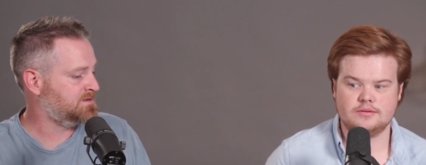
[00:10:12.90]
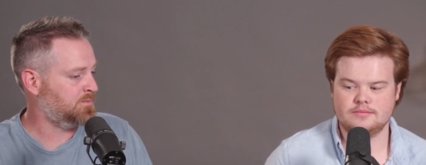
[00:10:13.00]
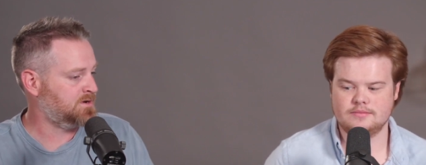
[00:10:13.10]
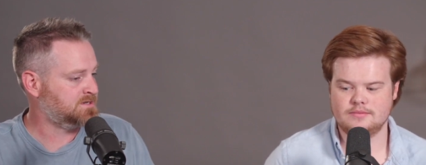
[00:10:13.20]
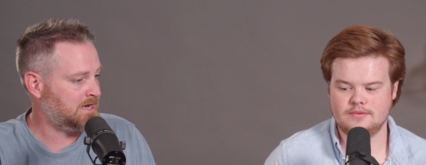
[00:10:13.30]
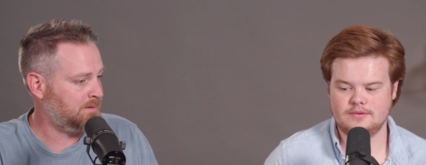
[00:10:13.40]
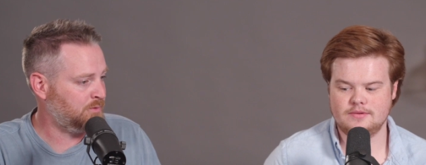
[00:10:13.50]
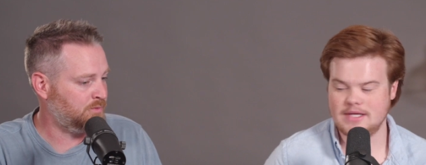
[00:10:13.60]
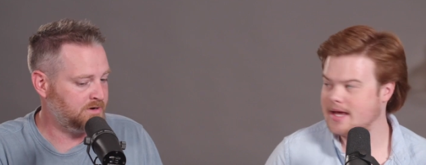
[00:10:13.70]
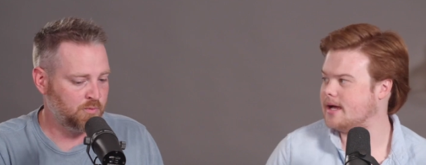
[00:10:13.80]
Speaker 1: so much time
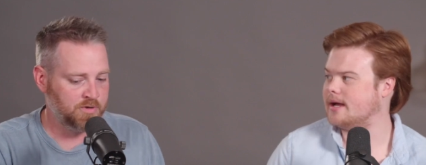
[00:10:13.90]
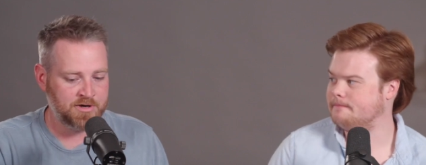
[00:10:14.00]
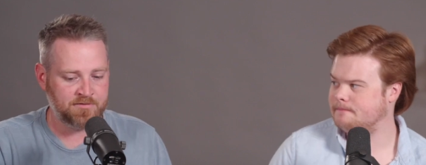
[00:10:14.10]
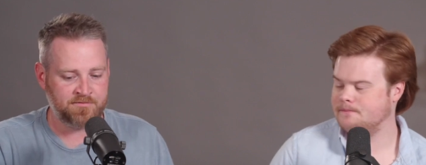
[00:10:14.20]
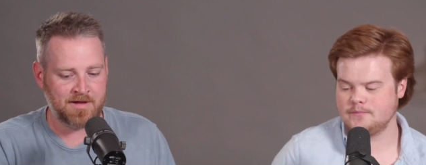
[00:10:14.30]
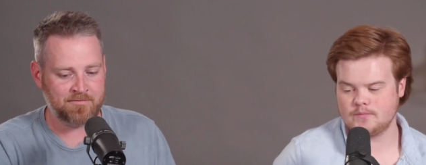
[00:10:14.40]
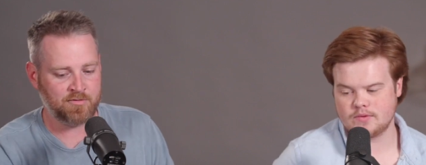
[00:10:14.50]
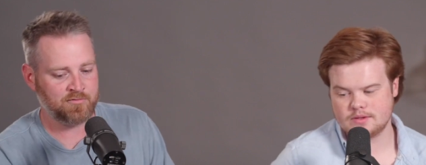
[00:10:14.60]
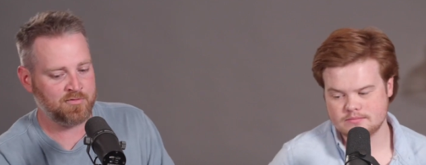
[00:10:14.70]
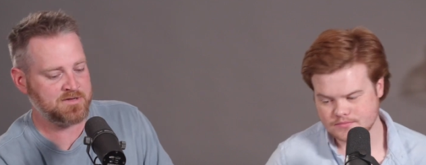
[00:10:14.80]
there, what, yeah. what are your
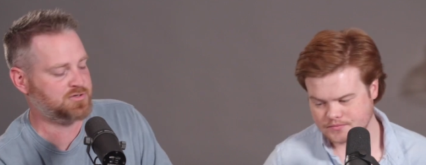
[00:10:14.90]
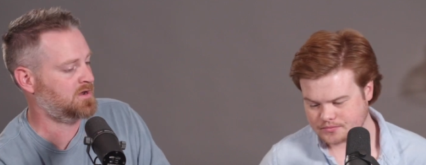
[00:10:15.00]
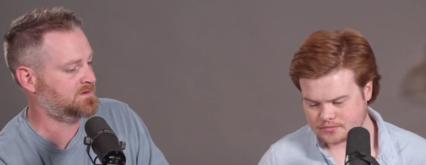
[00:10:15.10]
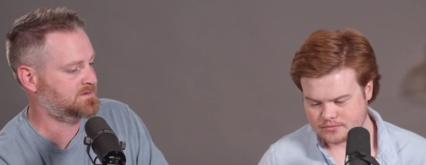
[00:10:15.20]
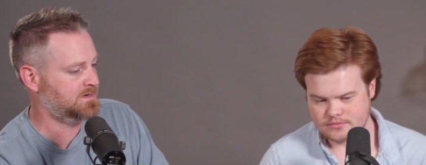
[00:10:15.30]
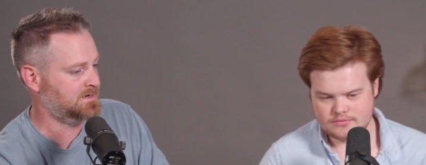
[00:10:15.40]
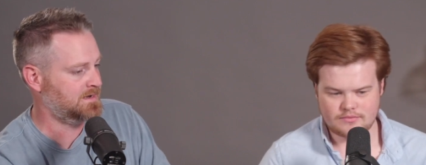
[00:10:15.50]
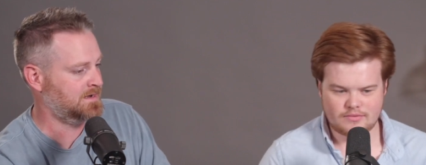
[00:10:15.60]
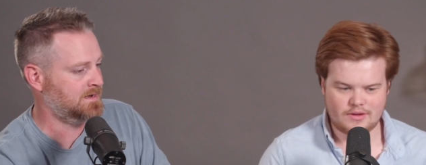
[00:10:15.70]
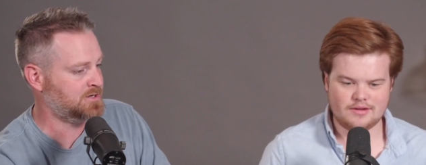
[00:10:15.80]
favorite restaurants and
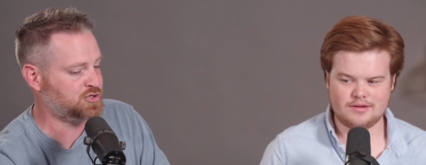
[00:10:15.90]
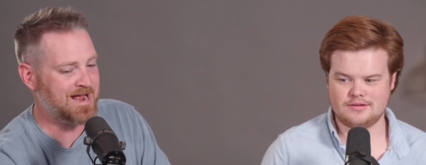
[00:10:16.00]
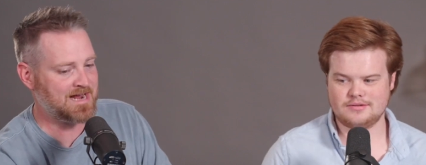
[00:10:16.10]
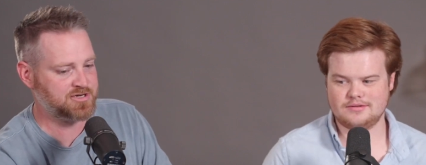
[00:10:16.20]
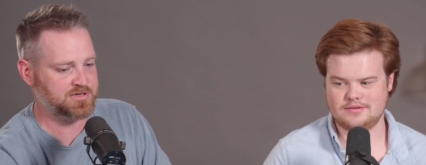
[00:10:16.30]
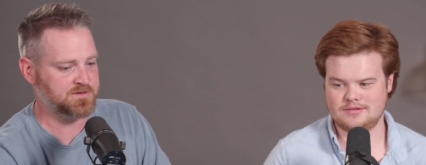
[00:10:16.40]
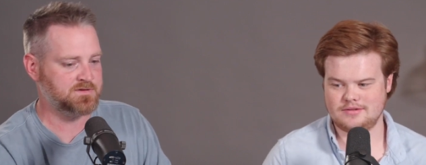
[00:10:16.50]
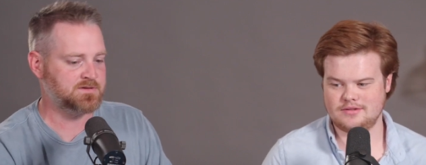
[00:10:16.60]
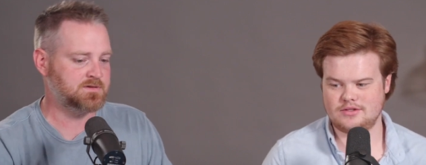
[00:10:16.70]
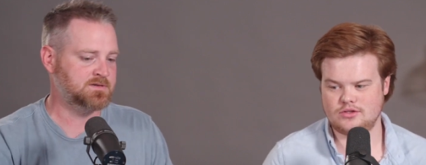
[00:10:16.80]
uh, uh,
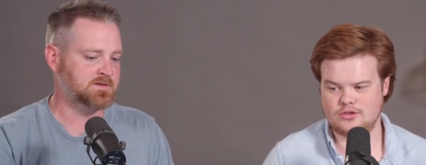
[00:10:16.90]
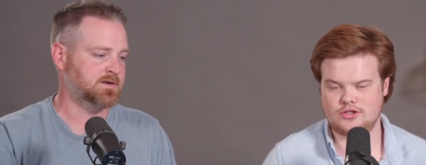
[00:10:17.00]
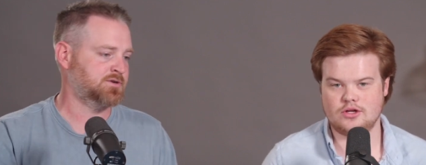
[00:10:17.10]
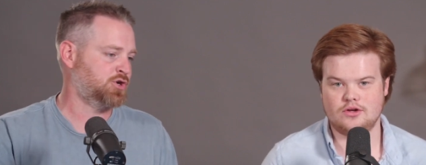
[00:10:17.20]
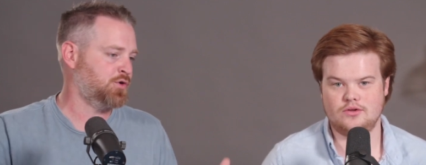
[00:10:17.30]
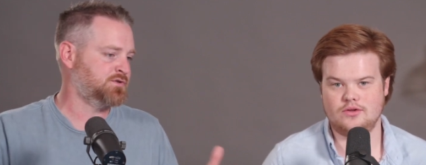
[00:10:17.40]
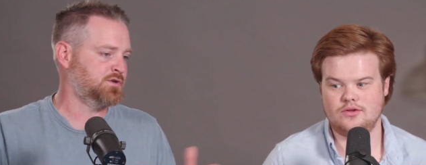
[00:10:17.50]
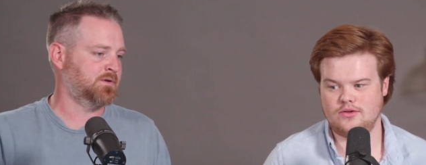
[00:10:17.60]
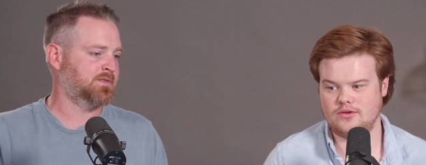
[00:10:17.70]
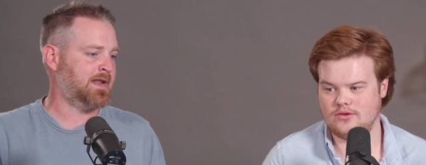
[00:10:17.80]
attractions to so, go
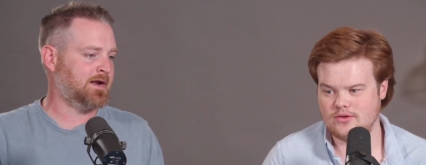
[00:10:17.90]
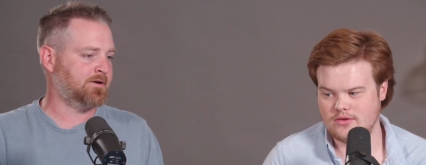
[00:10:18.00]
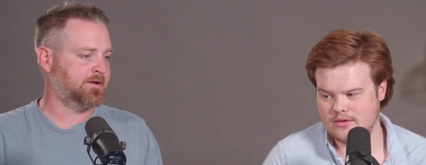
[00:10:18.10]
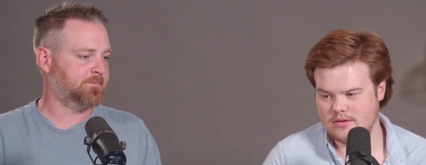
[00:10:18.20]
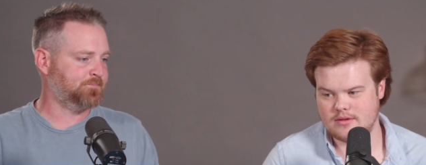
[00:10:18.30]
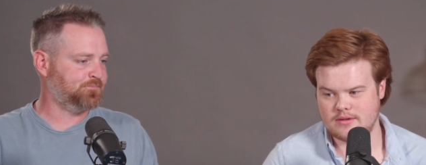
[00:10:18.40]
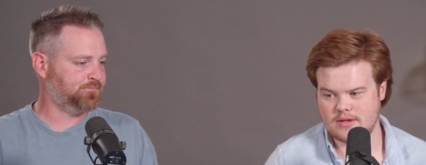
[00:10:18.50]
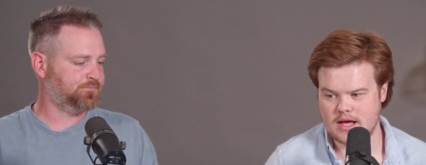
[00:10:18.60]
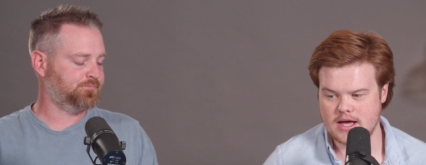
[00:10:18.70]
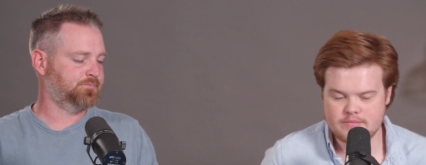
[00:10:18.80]
to in that area?
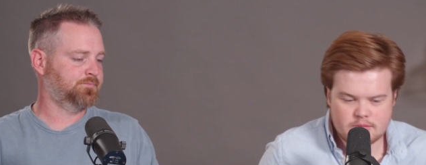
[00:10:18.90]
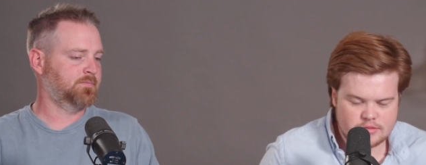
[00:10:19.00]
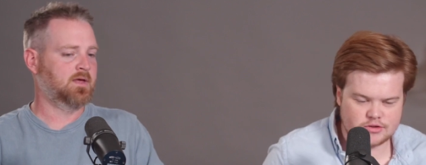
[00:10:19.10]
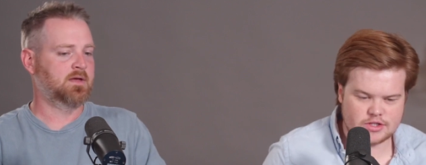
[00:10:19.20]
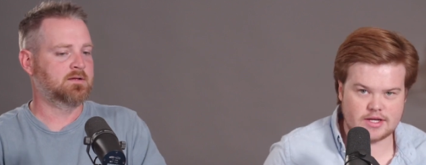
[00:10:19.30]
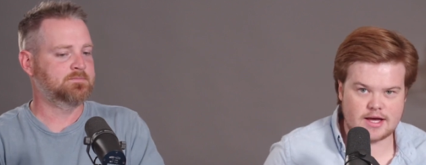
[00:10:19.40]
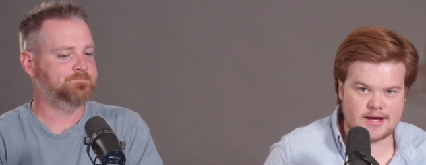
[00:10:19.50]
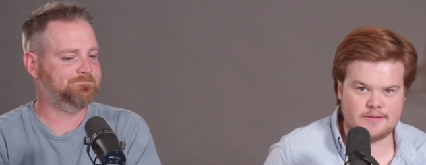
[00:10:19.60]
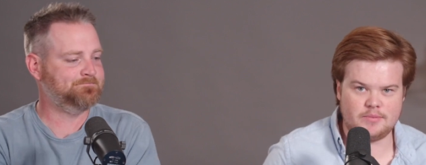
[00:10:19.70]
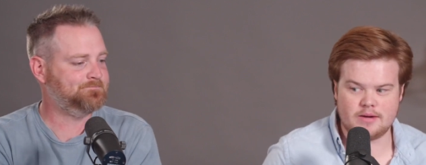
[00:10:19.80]
Speaker 2: I am a music
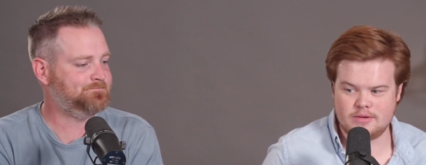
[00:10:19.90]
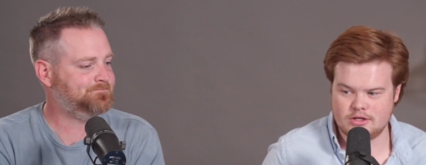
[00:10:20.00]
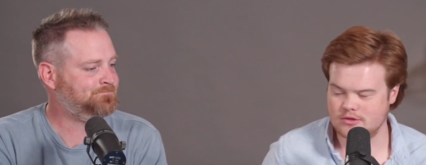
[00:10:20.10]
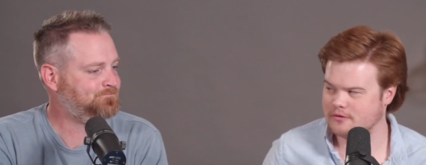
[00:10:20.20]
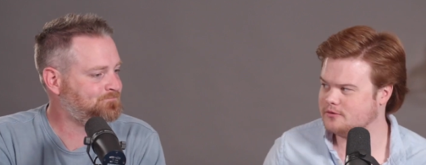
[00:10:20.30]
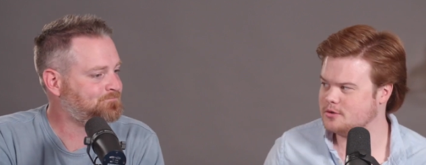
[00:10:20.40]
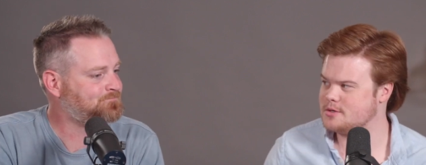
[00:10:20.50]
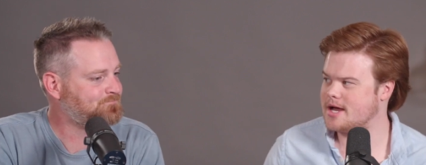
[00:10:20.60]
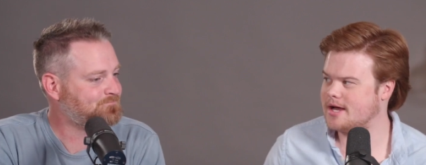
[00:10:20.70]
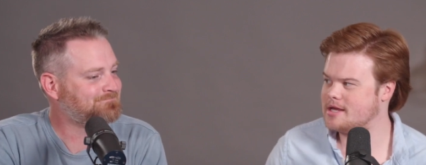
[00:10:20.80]
guy, but I'm also a
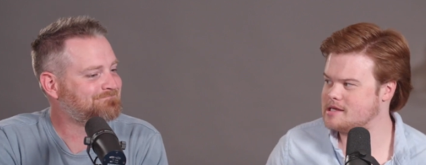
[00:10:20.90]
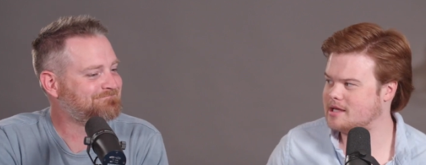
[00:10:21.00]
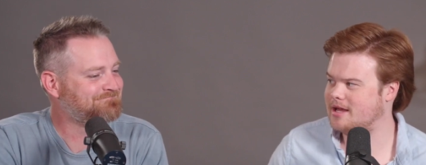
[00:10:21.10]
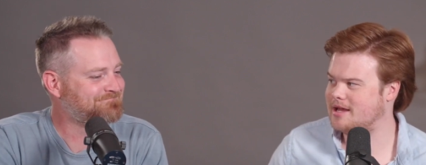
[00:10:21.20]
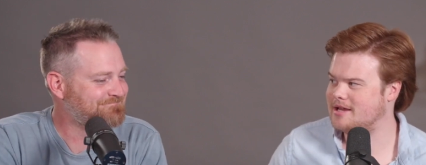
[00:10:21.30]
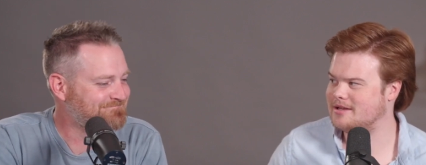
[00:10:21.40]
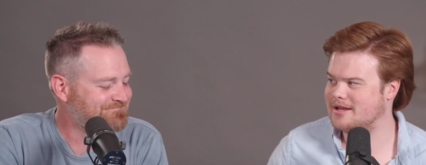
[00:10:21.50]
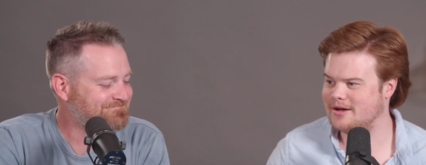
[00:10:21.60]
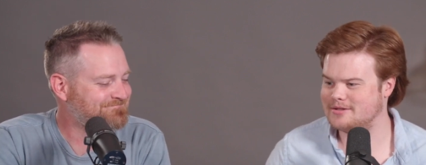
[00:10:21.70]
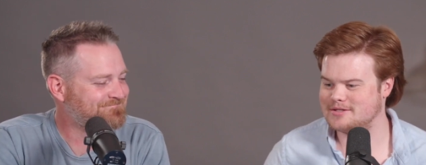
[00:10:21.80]
food guy,
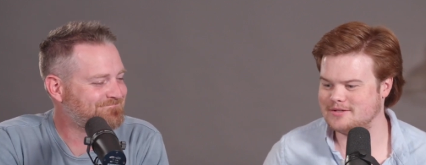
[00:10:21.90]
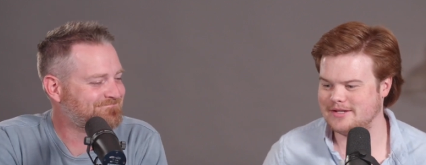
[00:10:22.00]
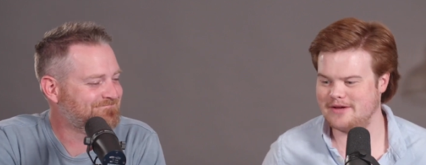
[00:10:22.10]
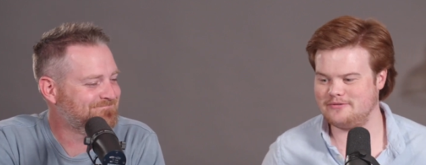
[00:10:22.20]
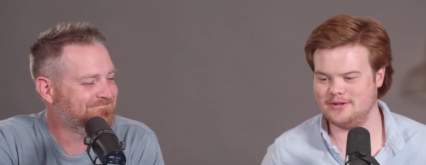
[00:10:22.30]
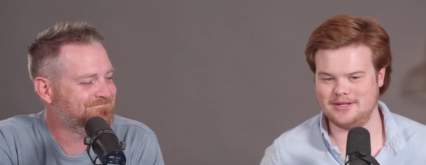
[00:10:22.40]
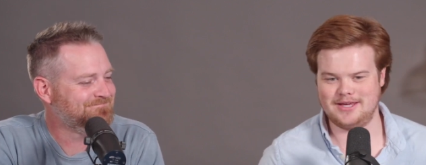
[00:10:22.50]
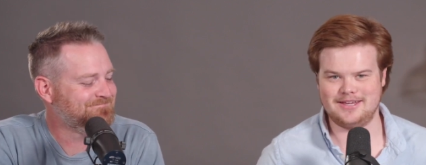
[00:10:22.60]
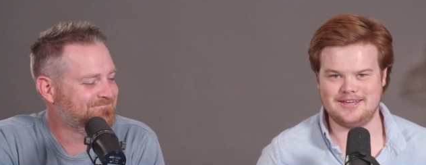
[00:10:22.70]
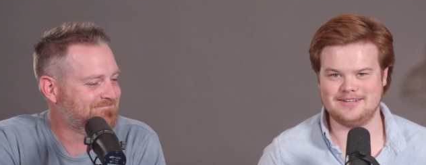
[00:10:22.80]
and that's
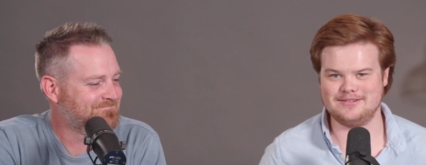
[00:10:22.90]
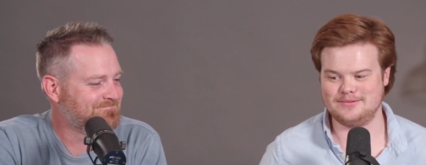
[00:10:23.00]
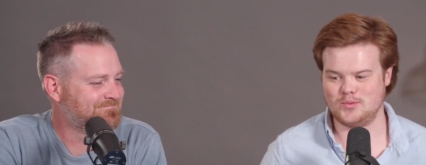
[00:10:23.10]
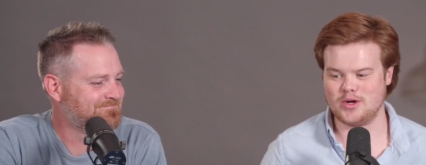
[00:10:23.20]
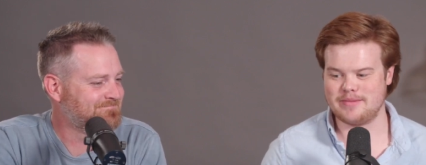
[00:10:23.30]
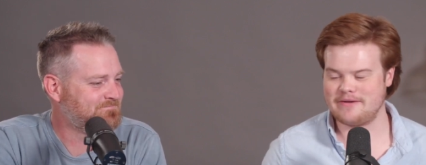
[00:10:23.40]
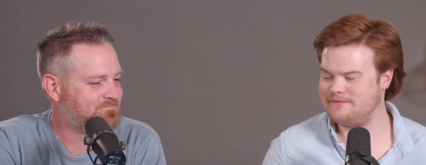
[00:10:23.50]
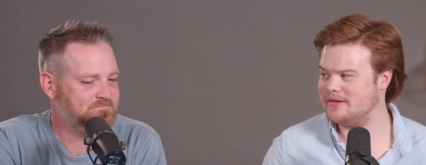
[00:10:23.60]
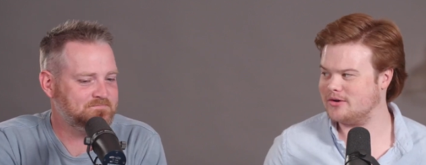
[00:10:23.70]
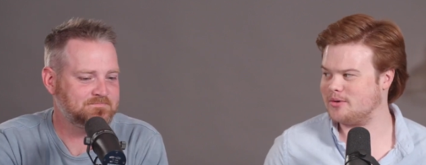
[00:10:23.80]
definitely one of my
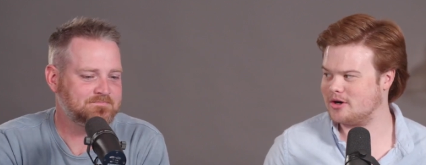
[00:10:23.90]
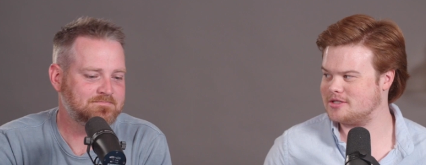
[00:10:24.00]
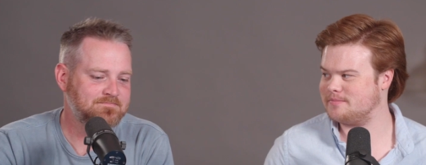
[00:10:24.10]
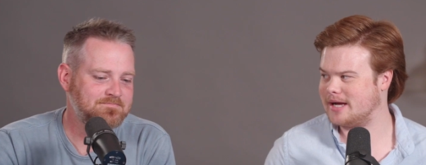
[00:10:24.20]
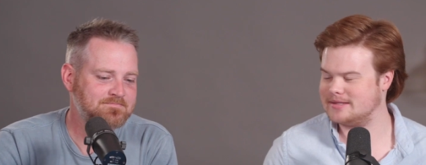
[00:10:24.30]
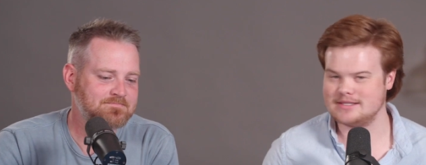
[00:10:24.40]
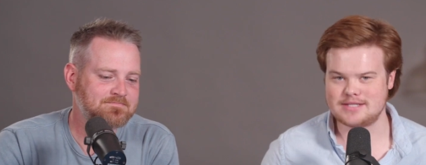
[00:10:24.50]
favorite parts about this